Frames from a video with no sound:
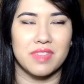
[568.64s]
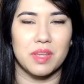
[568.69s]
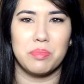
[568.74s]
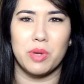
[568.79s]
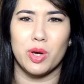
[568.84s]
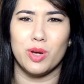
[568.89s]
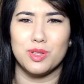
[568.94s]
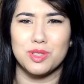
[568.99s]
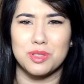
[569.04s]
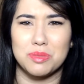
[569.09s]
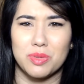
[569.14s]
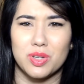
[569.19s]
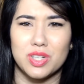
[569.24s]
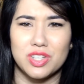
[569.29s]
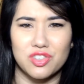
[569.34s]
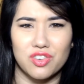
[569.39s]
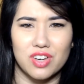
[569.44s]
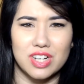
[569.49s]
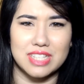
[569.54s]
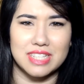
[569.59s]
post
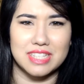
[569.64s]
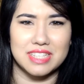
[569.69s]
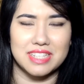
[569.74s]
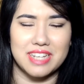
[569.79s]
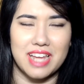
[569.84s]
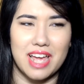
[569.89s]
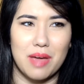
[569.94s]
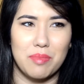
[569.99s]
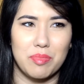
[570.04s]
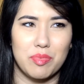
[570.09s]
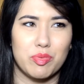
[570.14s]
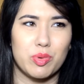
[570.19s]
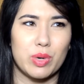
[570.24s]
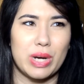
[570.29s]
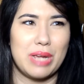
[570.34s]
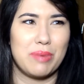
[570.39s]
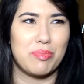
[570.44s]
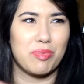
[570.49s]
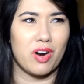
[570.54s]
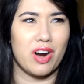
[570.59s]
moisturiser step,
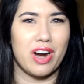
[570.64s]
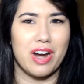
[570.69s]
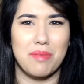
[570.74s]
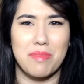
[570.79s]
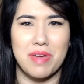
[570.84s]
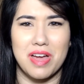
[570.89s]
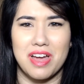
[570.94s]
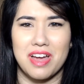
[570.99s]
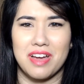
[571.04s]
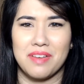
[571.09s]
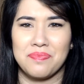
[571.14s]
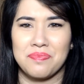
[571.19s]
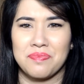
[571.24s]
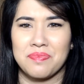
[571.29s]
pre-primer,